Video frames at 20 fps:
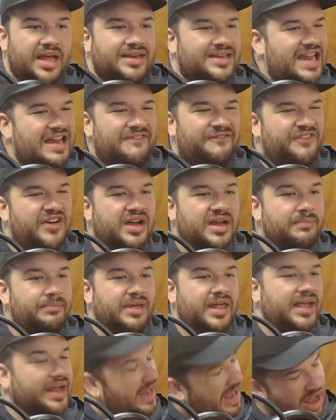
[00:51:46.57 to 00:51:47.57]
Didn't fucking be
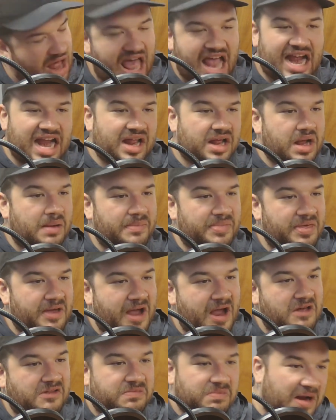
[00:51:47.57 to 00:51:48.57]
like, oh, I gotta come in the
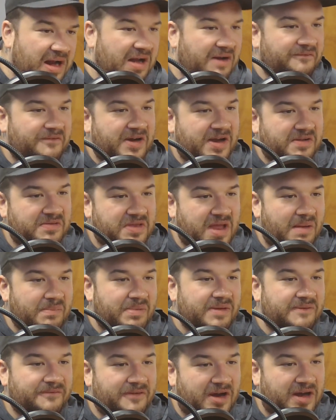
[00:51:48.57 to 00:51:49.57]
house. I gotta fucking
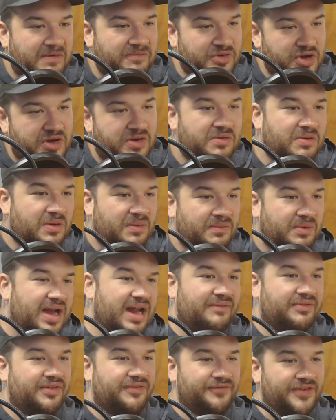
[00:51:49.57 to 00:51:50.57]
W2 or
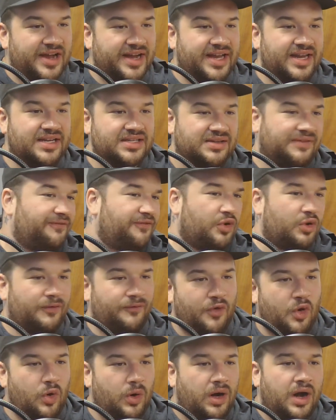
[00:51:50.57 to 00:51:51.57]
whatever the fuck it is. A
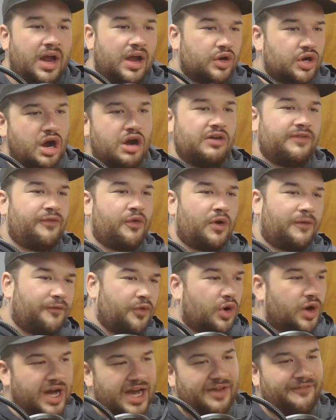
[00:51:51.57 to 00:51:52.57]
44, code
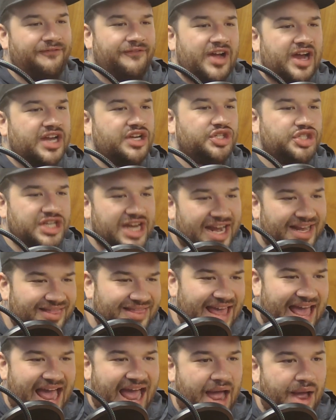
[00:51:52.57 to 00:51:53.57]
44. Gotta fucking check
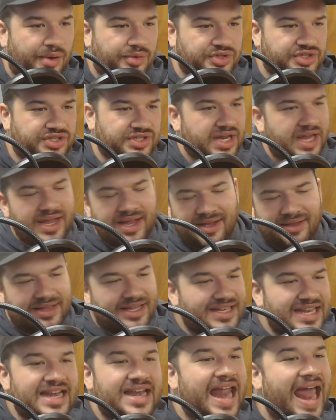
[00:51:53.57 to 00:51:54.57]
the house. That
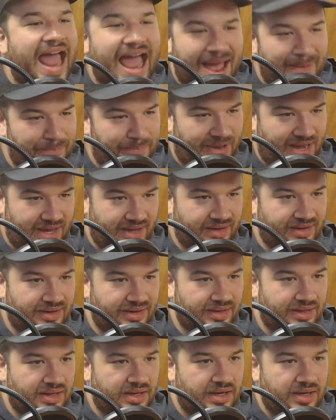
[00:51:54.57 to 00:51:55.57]
didn't happen.
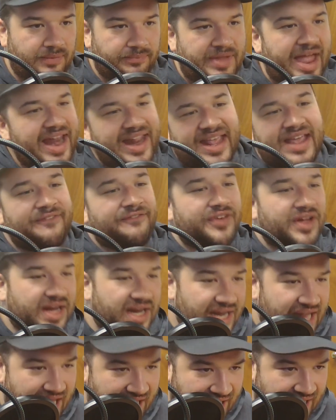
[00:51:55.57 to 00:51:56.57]
I didn't get
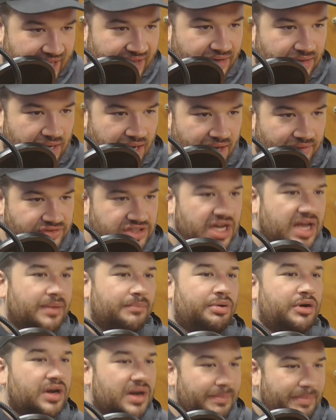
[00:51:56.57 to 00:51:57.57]
fucking handcuffed,
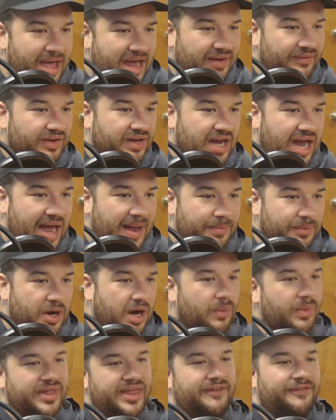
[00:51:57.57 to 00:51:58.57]
put in the back of a cop car
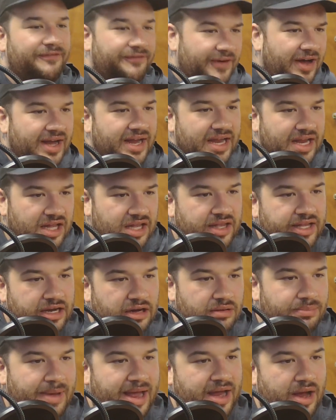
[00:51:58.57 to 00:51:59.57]
while they fucking
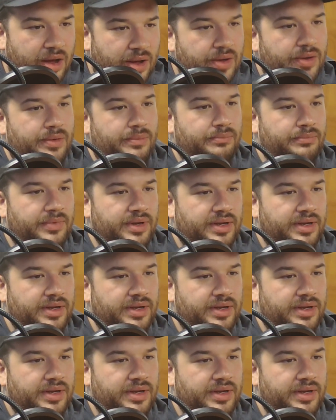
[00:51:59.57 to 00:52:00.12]
cleared my home.